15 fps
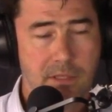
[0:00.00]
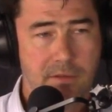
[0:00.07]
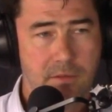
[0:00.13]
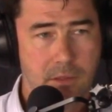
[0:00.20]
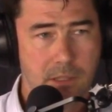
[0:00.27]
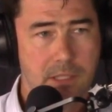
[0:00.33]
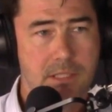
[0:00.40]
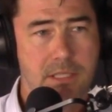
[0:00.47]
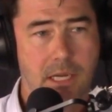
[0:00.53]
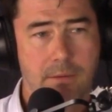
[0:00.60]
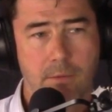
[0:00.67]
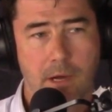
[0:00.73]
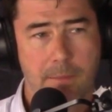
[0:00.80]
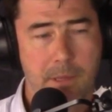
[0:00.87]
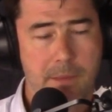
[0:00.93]
If you understand
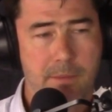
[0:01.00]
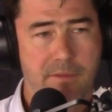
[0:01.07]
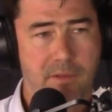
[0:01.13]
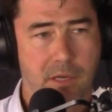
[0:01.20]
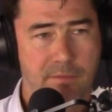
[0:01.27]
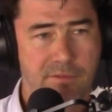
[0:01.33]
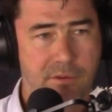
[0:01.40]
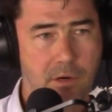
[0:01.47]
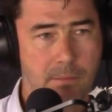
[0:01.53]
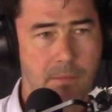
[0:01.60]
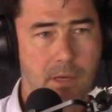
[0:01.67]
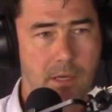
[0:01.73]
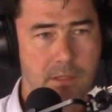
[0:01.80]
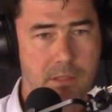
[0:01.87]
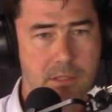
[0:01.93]
where people have come from
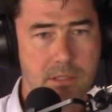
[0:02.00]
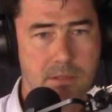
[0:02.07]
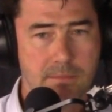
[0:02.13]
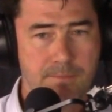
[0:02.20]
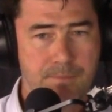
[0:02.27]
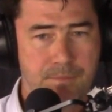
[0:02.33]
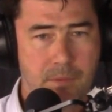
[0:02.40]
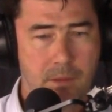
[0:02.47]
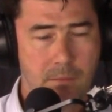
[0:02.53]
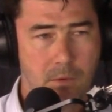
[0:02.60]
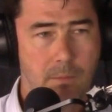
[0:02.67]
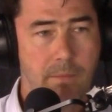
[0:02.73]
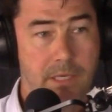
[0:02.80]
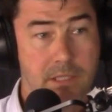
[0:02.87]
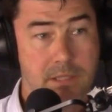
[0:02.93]
and
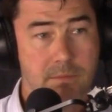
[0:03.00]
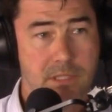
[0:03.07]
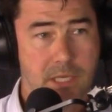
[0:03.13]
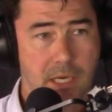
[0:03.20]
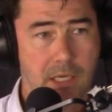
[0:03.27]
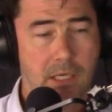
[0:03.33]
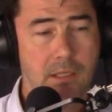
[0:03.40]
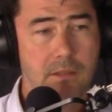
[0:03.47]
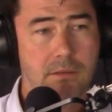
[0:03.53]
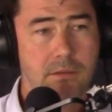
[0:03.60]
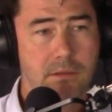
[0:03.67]
what makes them tick,